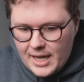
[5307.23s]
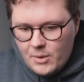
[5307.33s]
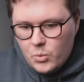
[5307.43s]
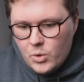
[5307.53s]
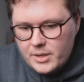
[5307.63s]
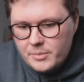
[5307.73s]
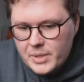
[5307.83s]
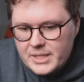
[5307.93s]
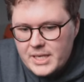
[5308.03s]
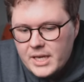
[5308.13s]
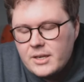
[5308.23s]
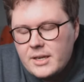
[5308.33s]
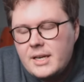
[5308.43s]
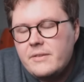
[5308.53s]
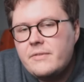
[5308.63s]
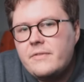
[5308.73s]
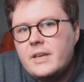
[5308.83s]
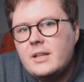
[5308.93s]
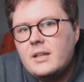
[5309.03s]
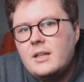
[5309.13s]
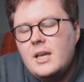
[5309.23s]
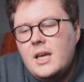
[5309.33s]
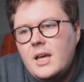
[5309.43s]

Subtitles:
I wouldn't particularly feel